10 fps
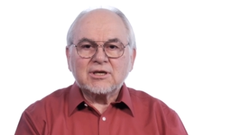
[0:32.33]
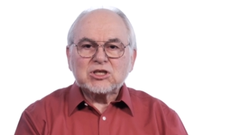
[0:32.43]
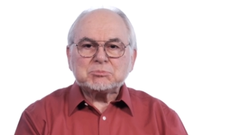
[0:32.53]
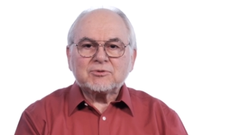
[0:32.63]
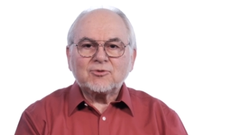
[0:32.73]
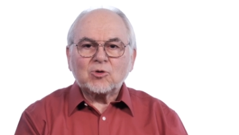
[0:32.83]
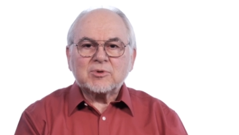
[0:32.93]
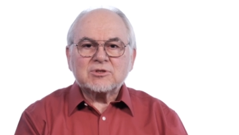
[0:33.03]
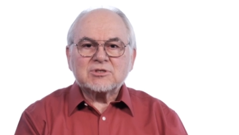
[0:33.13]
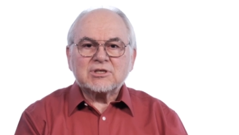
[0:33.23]
its
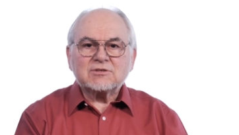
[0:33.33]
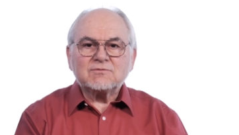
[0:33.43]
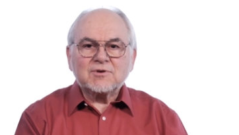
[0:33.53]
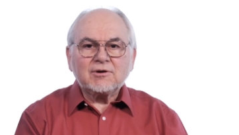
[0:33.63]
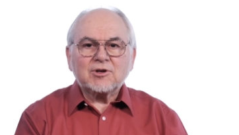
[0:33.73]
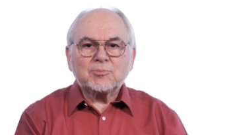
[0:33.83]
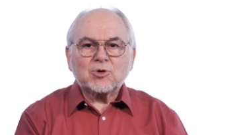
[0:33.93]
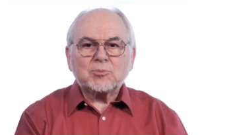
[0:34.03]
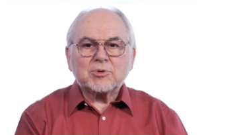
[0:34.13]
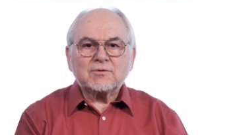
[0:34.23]
performance is very
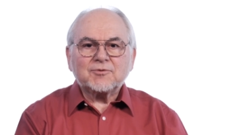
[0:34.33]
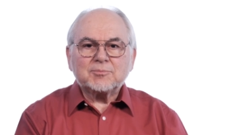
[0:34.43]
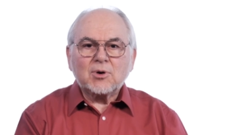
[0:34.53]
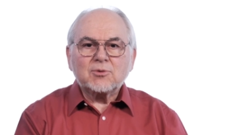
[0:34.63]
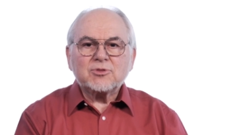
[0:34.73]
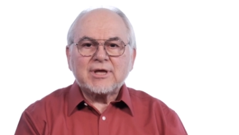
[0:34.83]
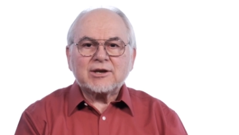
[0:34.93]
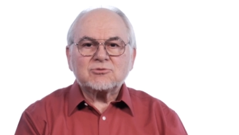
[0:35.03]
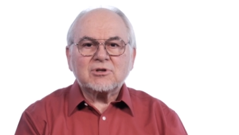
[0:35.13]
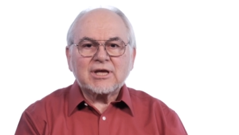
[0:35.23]
appropriate for both
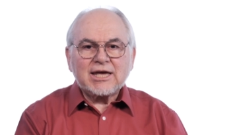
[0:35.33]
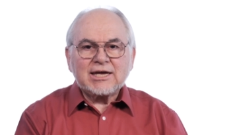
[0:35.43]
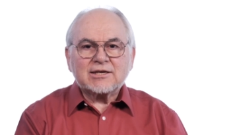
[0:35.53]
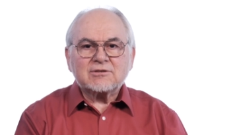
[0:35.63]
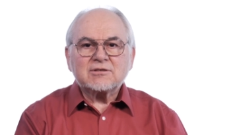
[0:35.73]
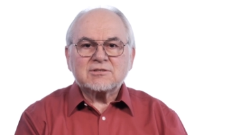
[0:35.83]
natural and